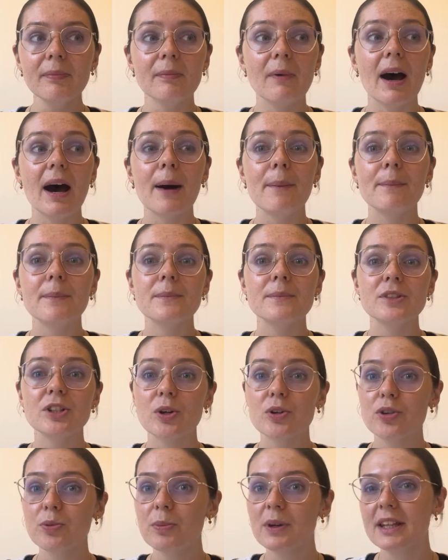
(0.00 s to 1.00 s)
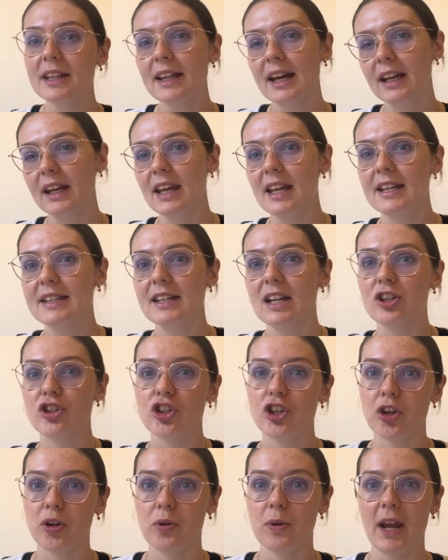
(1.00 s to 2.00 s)
Children within that Key
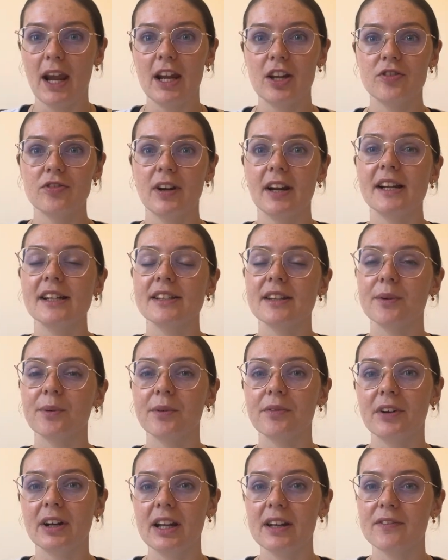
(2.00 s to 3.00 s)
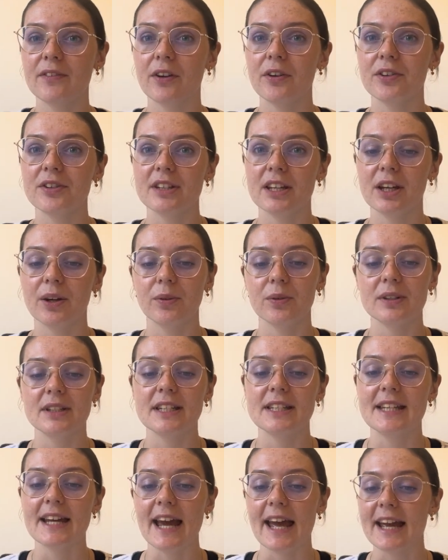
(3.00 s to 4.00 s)
Stage 2 age range that we're really focusing on
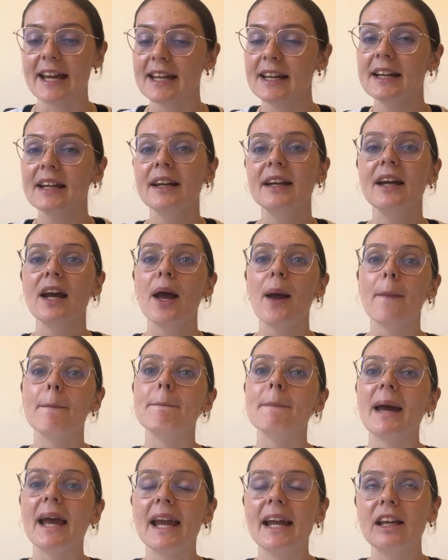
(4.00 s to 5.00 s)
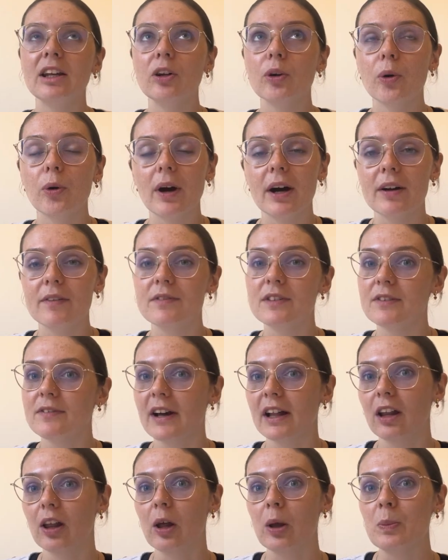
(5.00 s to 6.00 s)
today may not have
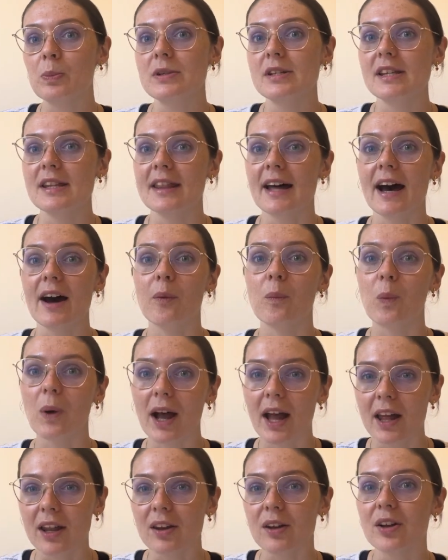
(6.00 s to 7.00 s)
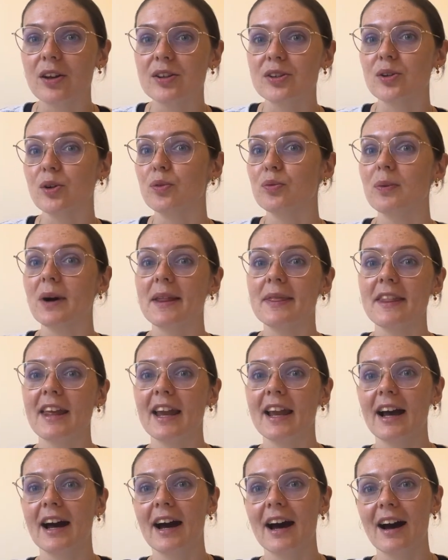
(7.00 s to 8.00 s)
developed that awareness of when
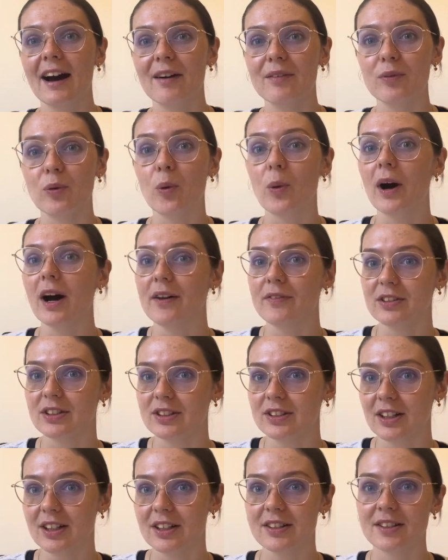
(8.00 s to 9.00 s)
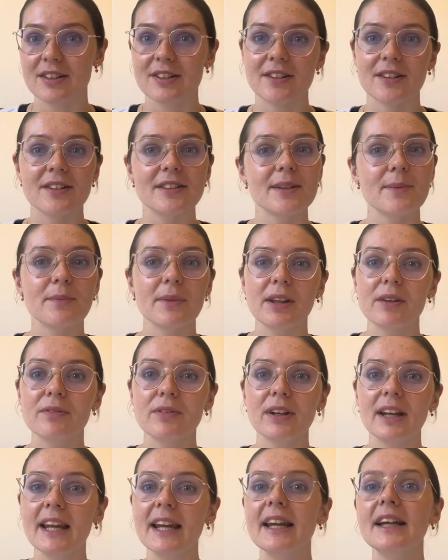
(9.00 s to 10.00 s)
they have or haven't understood something
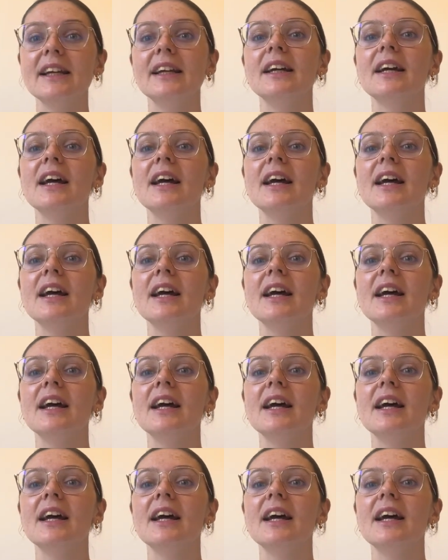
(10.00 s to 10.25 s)
fully.